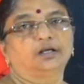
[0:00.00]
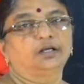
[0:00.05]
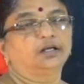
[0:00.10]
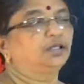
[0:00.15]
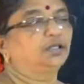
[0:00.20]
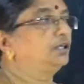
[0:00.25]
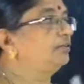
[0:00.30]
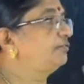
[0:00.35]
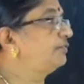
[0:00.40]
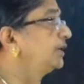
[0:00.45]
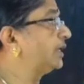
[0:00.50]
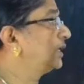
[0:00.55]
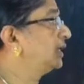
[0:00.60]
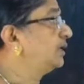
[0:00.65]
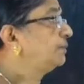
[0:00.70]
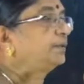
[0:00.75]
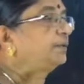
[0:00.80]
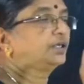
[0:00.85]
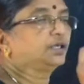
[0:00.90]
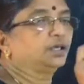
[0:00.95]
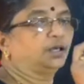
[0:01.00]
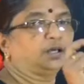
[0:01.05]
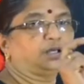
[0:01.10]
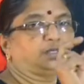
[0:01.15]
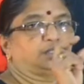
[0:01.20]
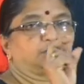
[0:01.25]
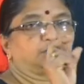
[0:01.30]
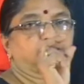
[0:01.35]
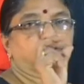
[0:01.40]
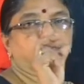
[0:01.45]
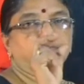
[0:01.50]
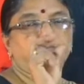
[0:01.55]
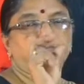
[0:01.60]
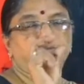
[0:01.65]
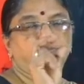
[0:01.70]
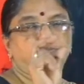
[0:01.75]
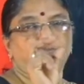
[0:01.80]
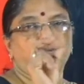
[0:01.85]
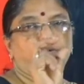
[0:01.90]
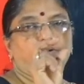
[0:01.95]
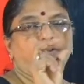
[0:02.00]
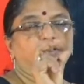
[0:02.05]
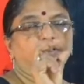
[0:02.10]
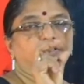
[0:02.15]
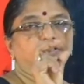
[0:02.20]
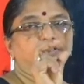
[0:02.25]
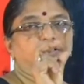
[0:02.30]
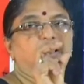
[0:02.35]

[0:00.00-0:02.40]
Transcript: If you are keeping a point